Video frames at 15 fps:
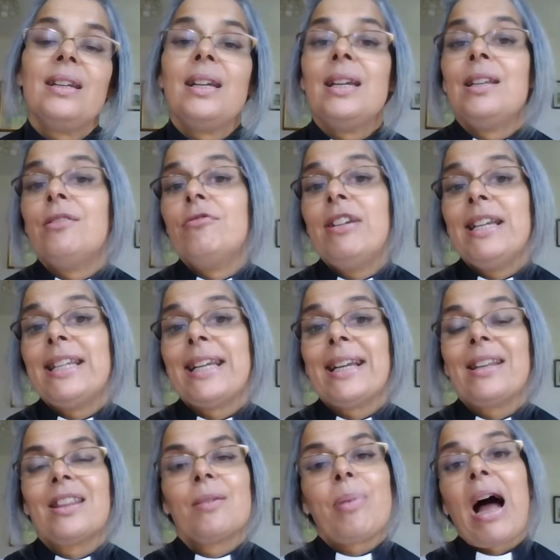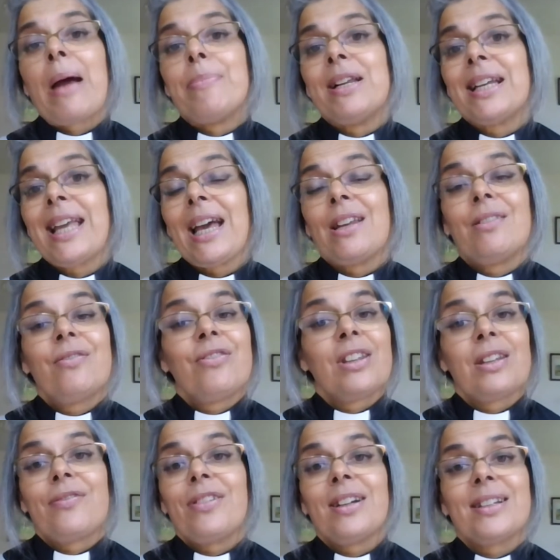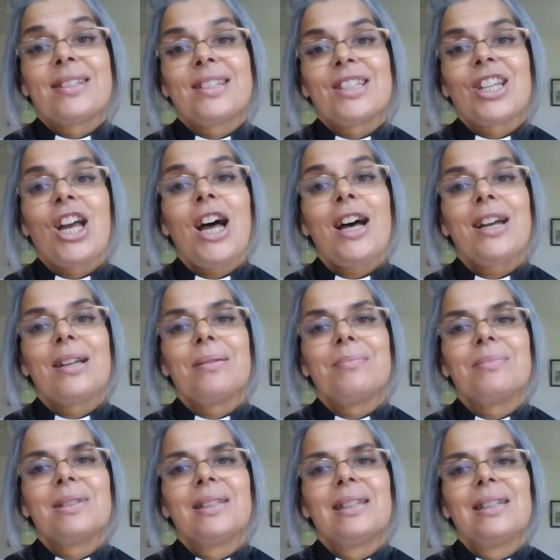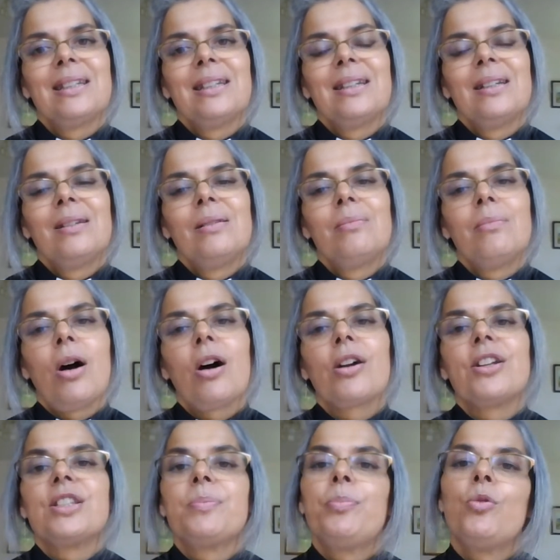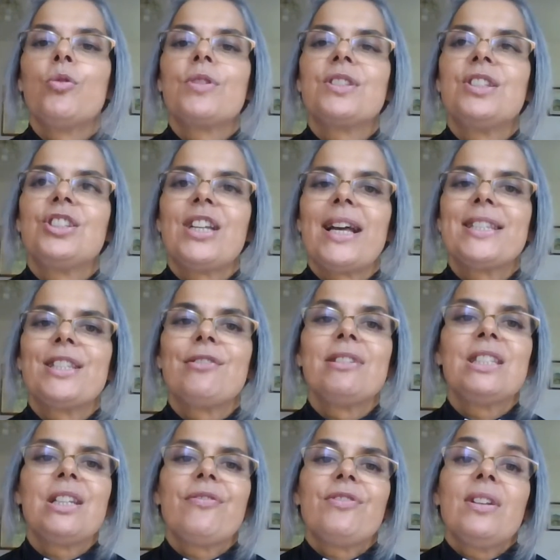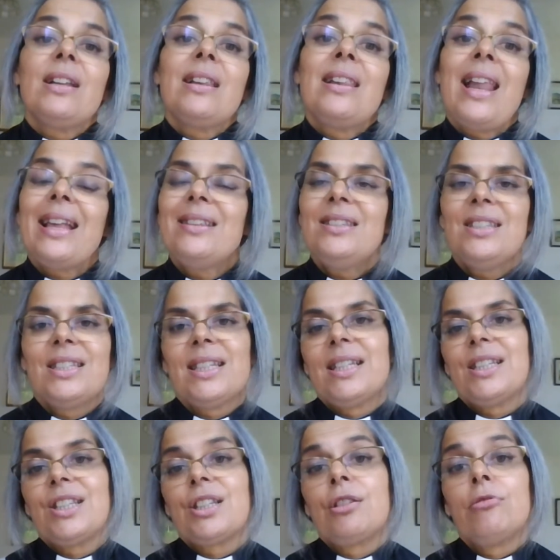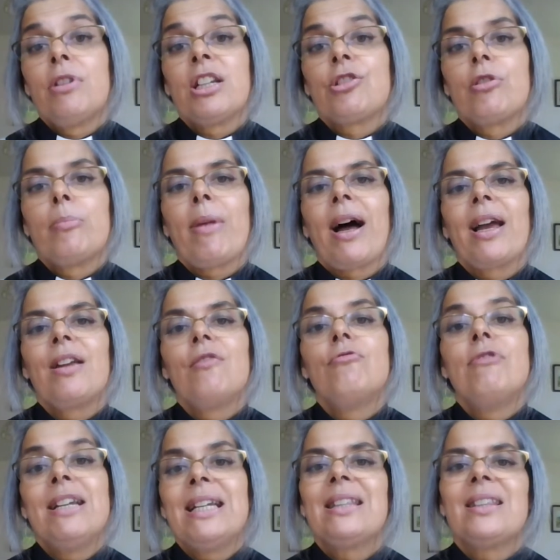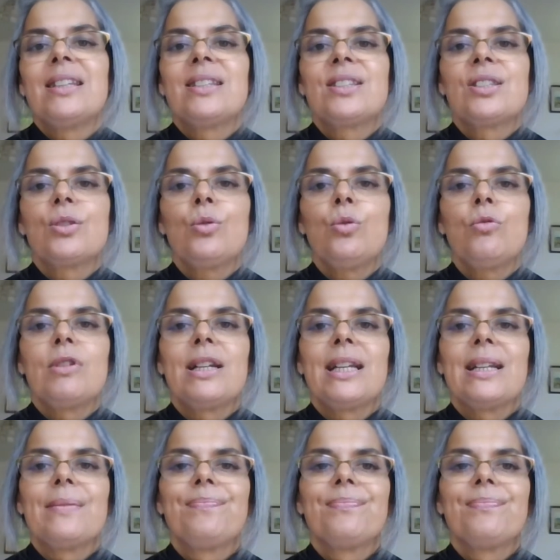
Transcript: In reading the Bible again for the first time, Marcus Borg suggests there are different lenses through which we might read this story.